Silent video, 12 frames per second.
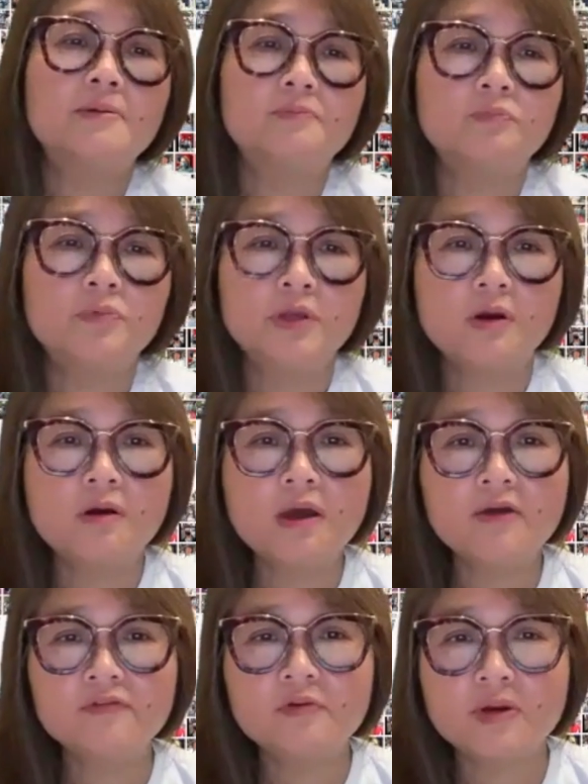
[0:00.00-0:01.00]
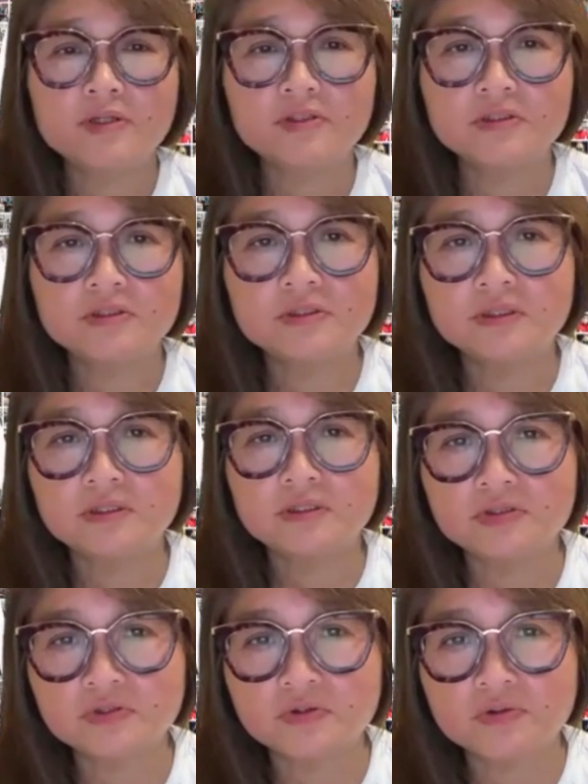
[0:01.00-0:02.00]
We all have questions and
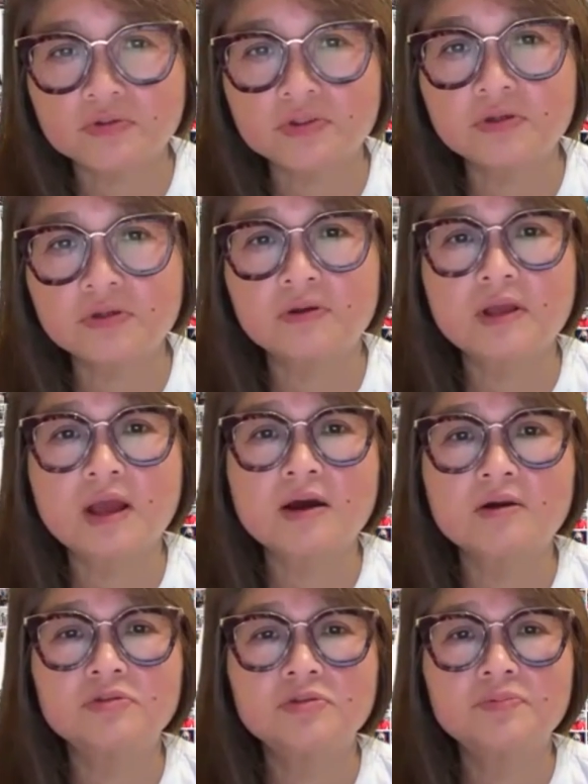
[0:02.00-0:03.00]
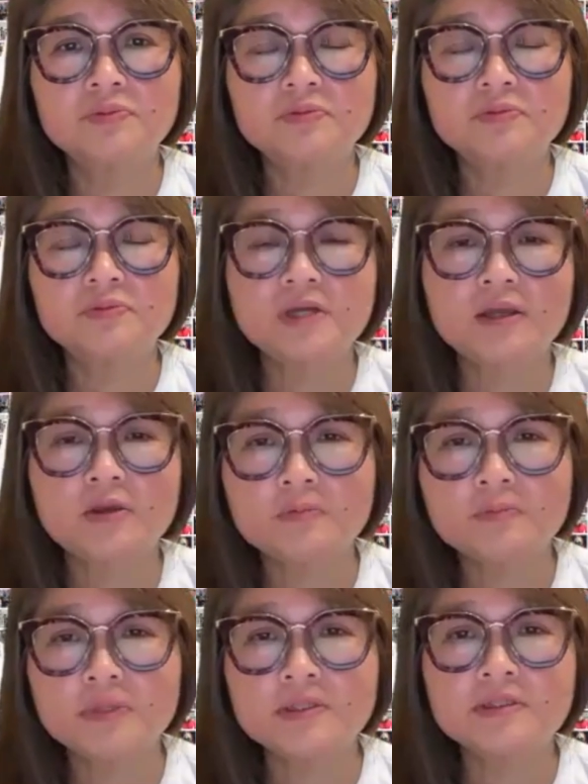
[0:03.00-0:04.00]
concerns on how to protect
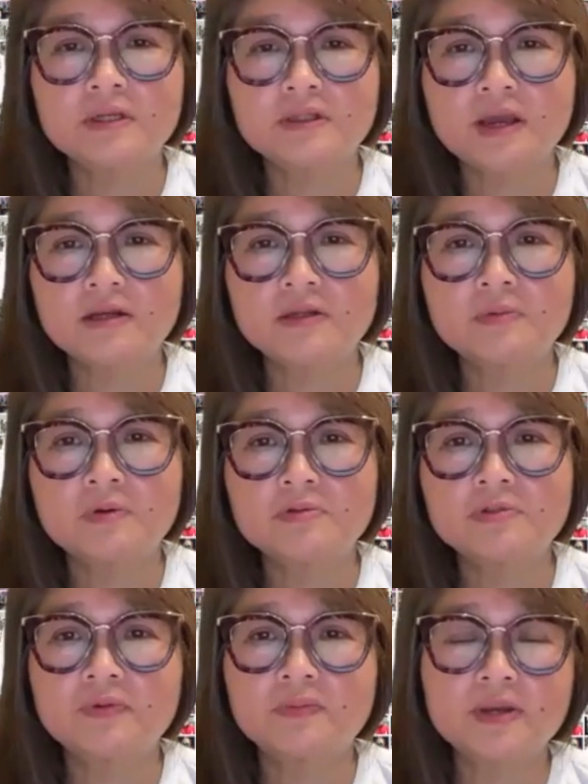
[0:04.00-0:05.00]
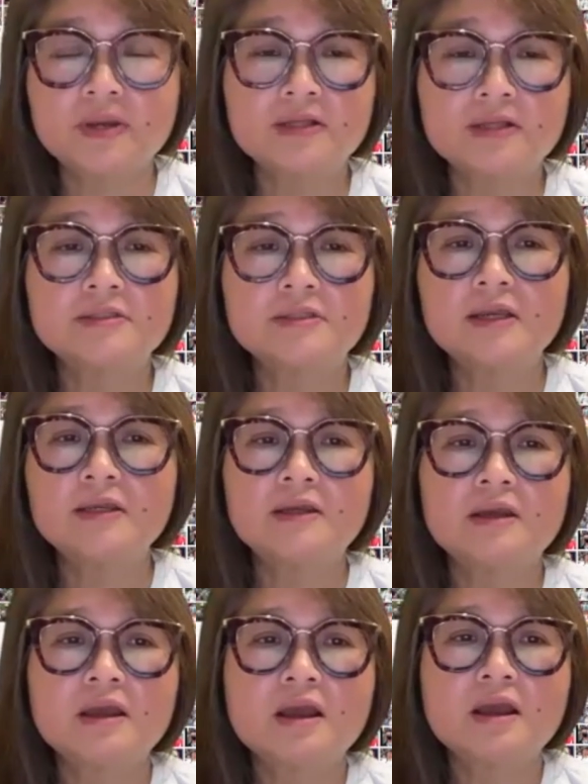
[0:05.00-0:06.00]
humans and animals from getting sick.
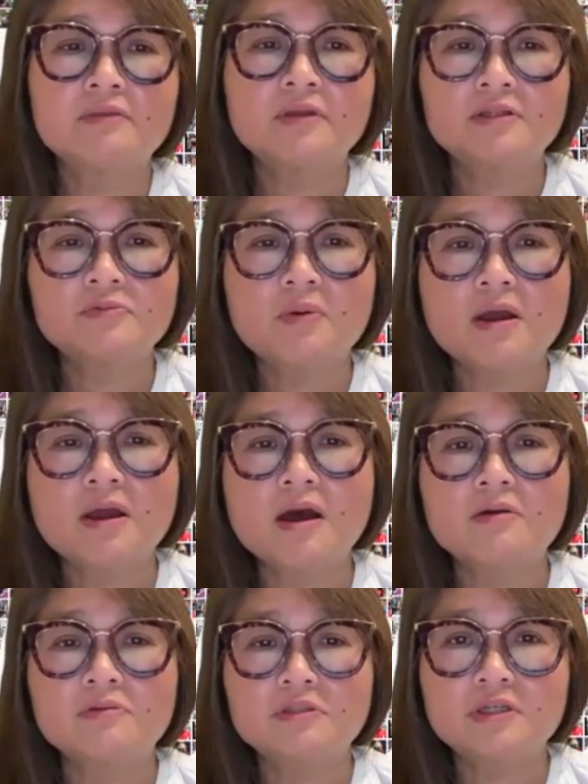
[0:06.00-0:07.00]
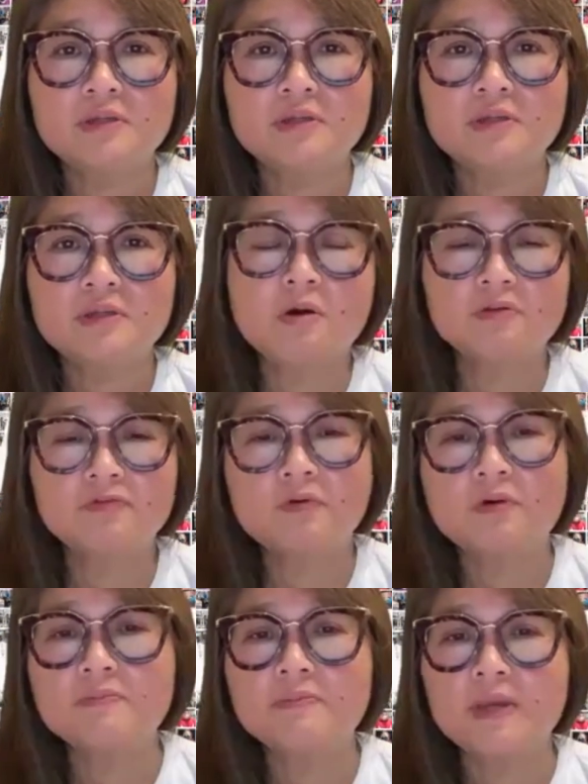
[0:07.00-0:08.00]
That's why our team called
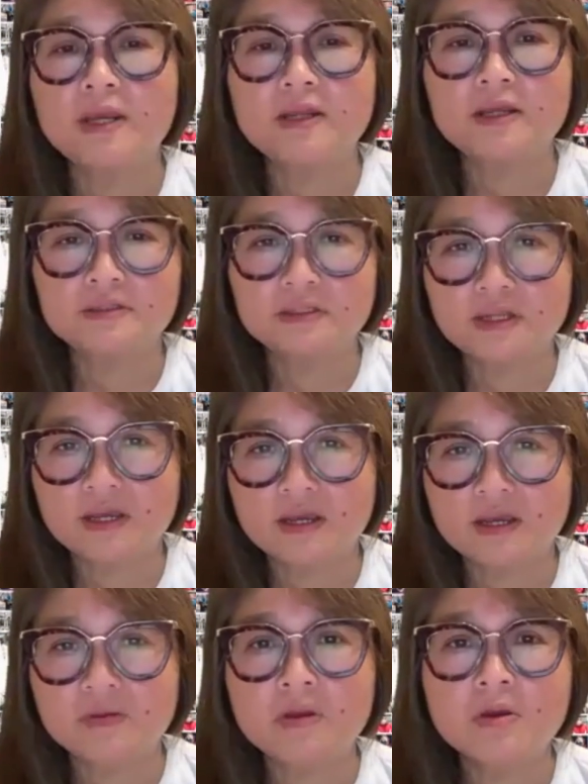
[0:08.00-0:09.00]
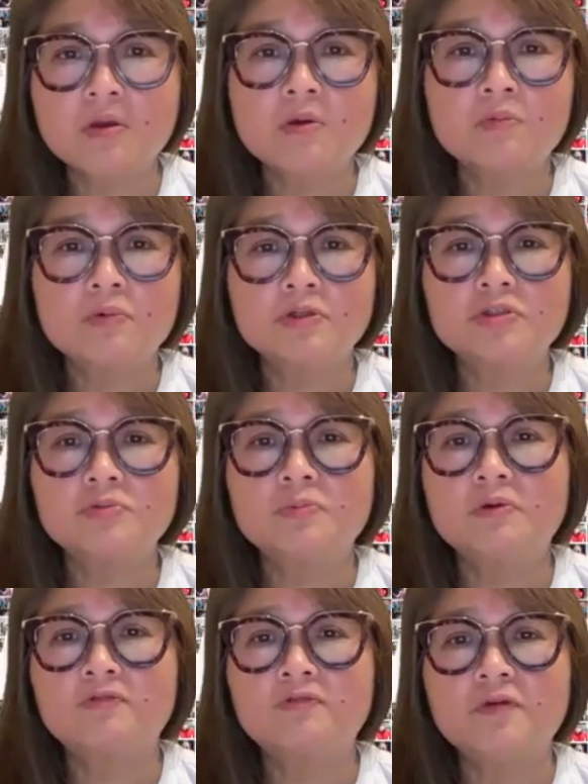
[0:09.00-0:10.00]
for a meeting today, which
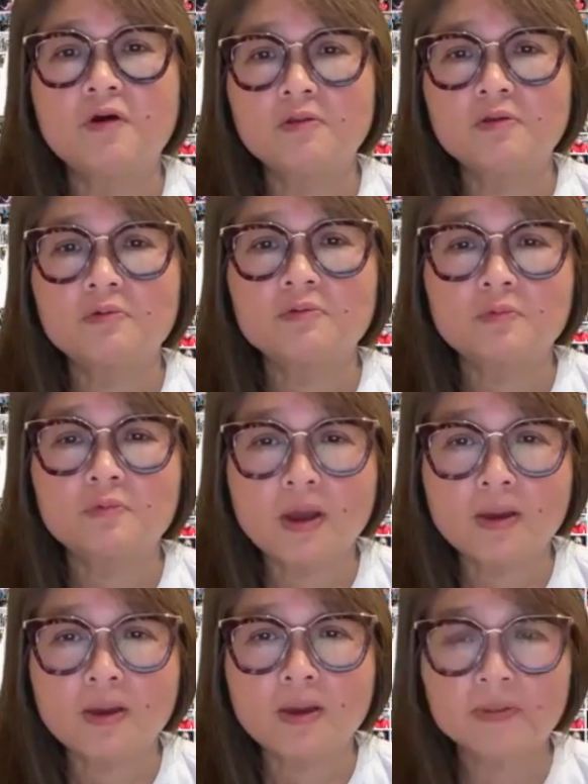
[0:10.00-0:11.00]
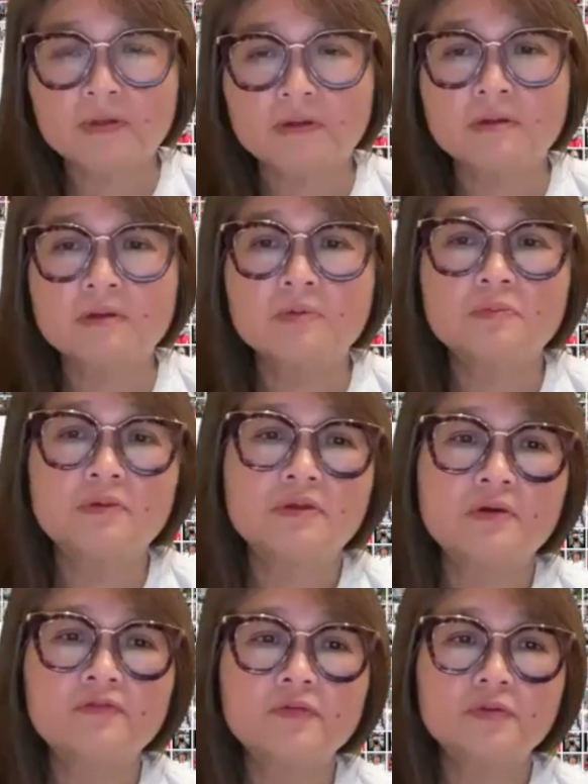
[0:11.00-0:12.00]
will follow the webinar.
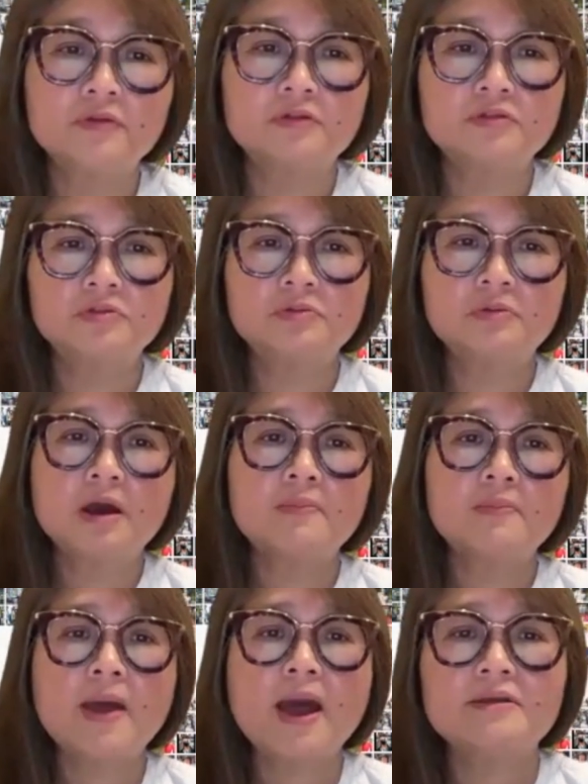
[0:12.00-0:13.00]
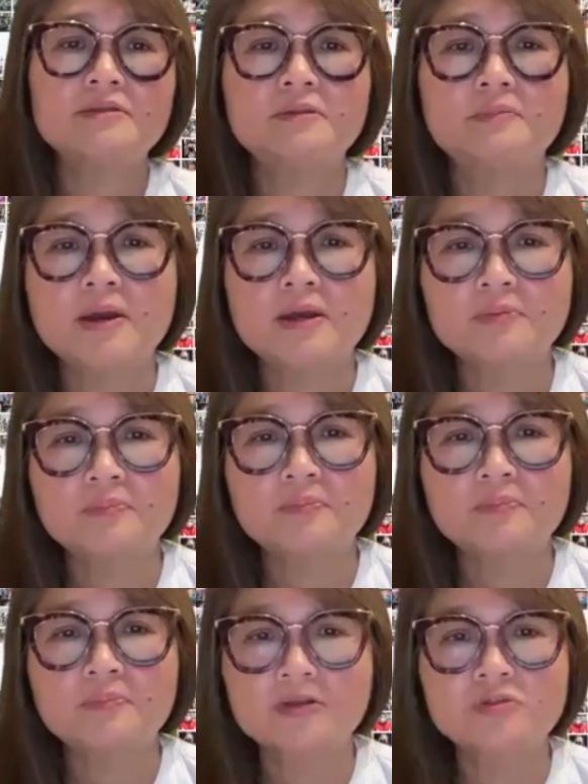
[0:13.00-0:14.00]
Without further ado, I'll pass the mic
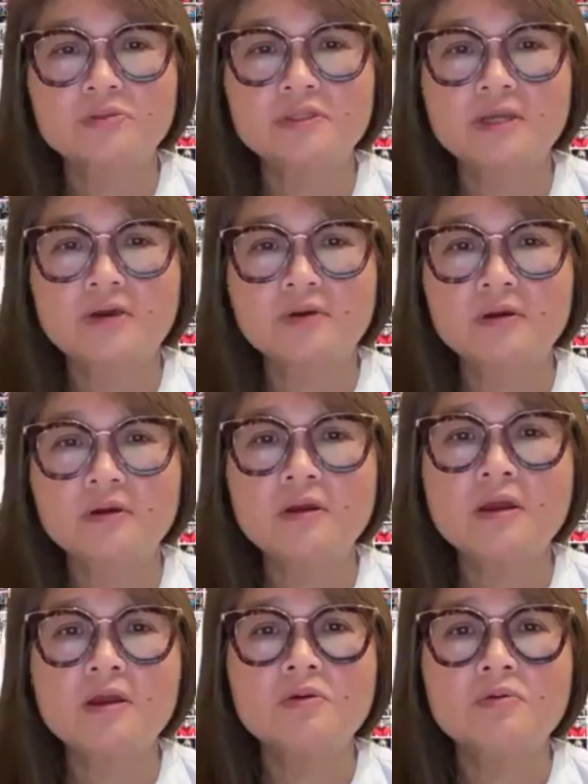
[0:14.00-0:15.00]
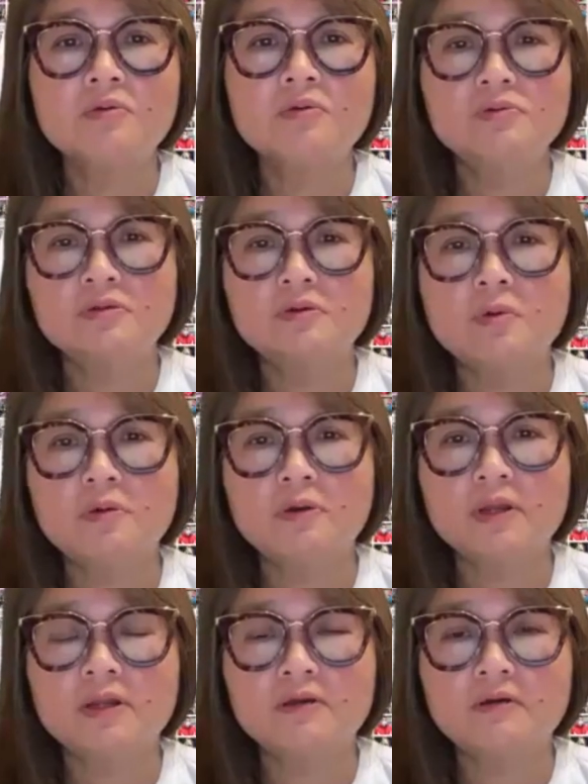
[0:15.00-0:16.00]
back to Sarah, who is the
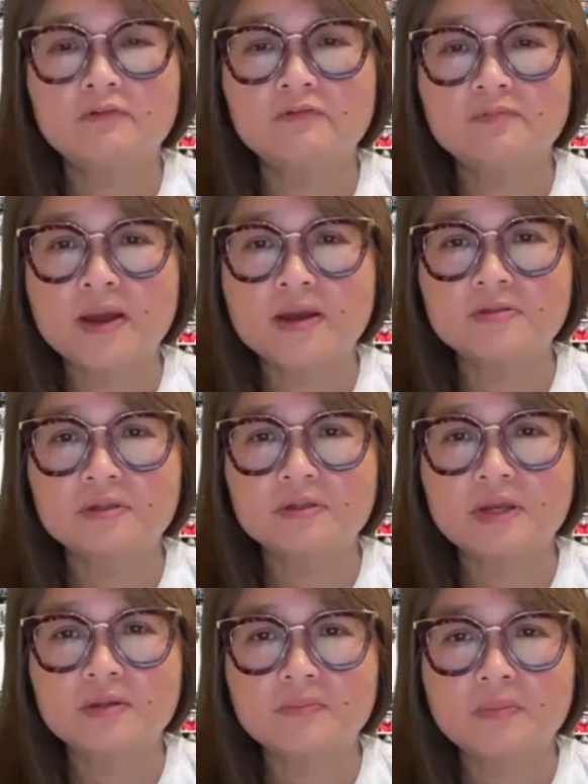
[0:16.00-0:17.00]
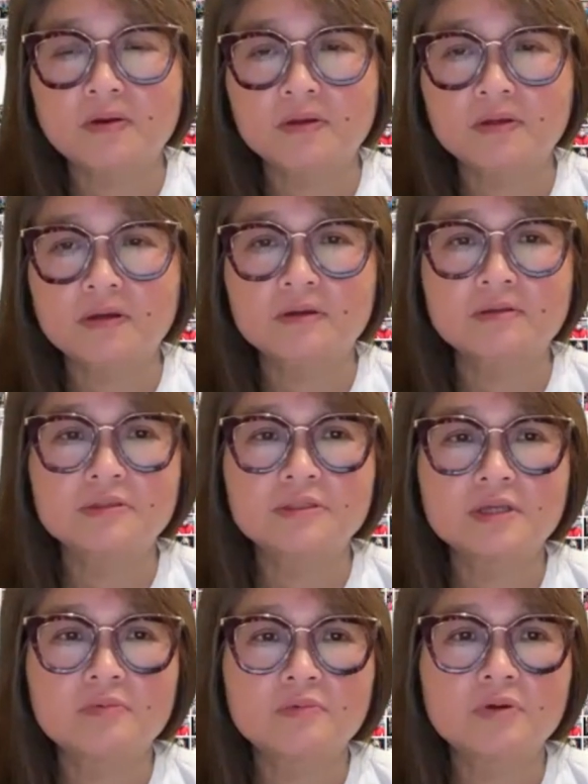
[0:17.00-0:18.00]
coordinator of MaskTogetherAmerica.
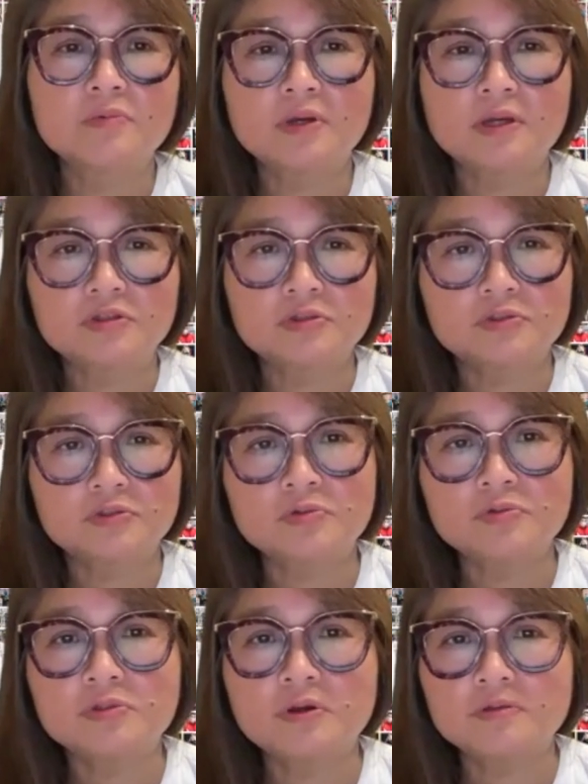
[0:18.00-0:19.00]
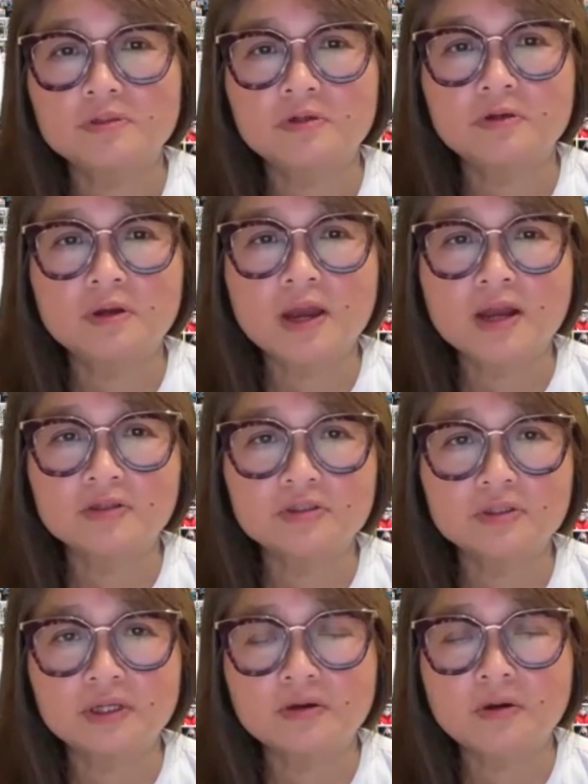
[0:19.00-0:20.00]
Sarah will introduce Dr.
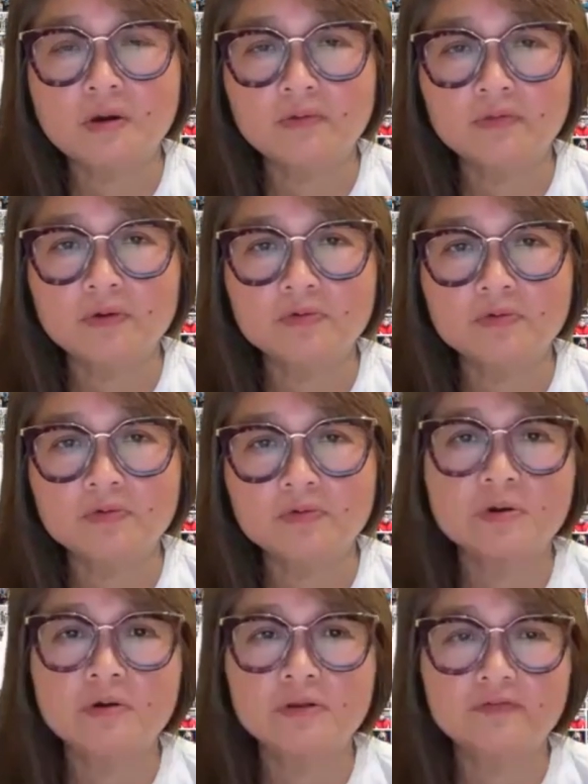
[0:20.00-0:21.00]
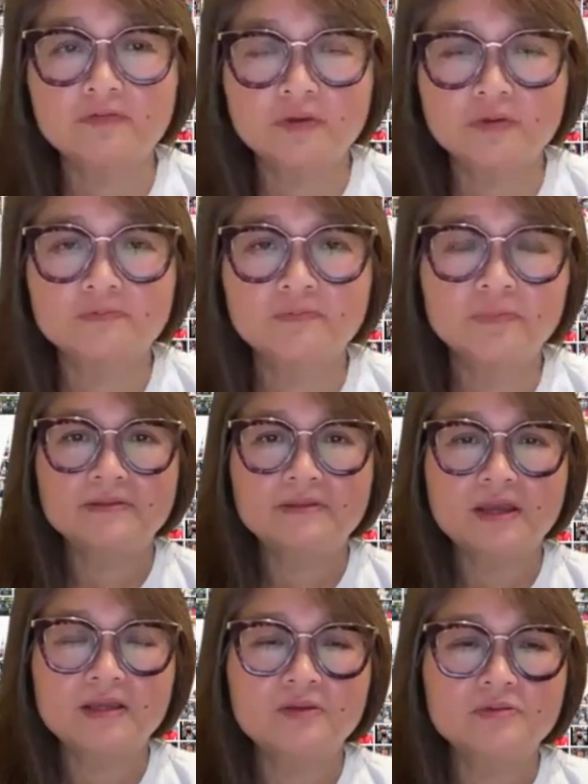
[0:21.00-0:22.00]
Angelique Corthals to all of you.
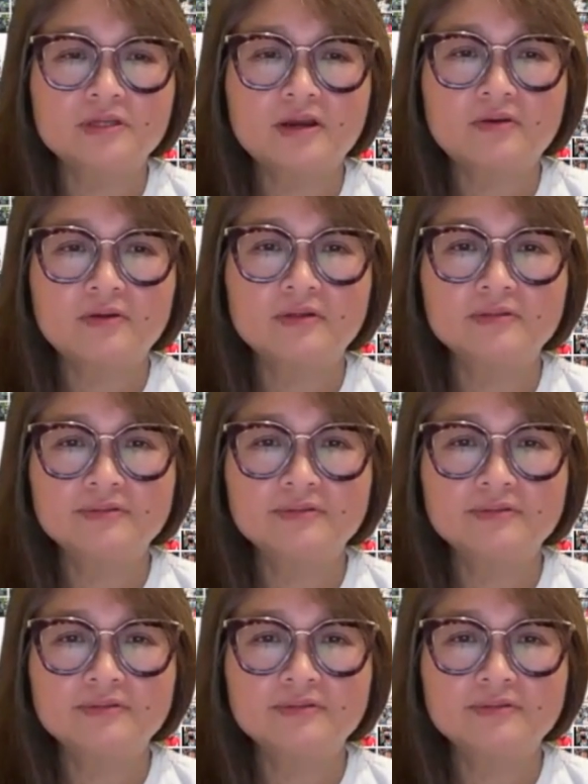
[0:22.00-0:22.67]
Thank you, Sarah.